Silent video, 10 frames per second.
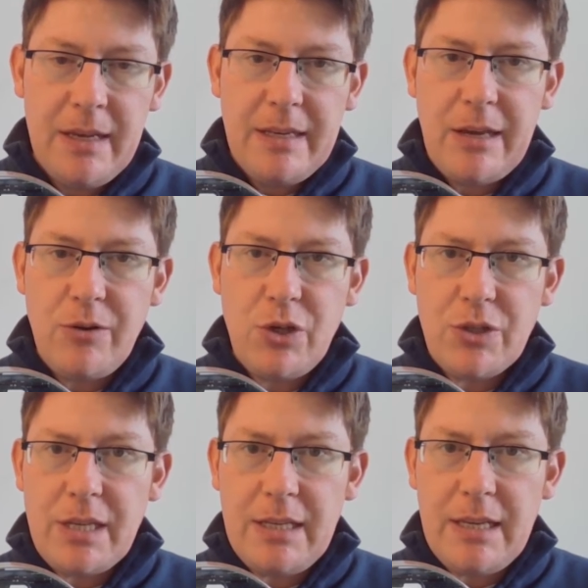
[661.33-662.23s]
Now,
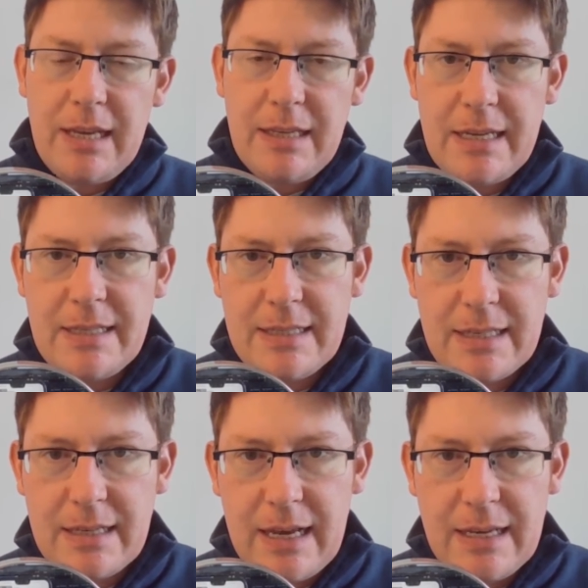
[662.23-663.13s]
just in
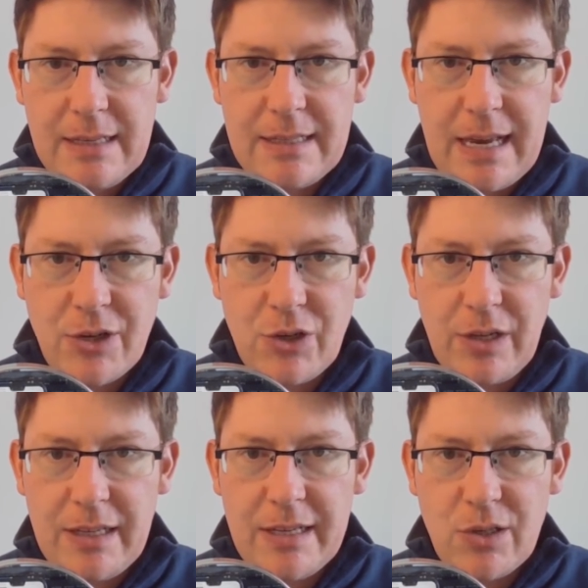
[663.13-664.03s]
this section,
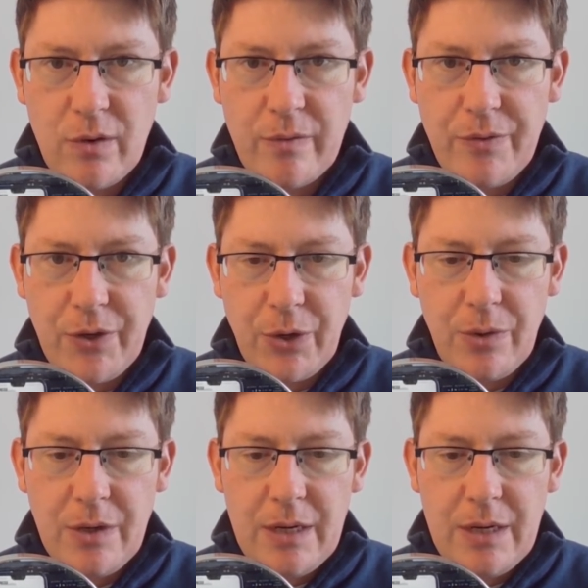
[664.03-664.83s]
in this overview,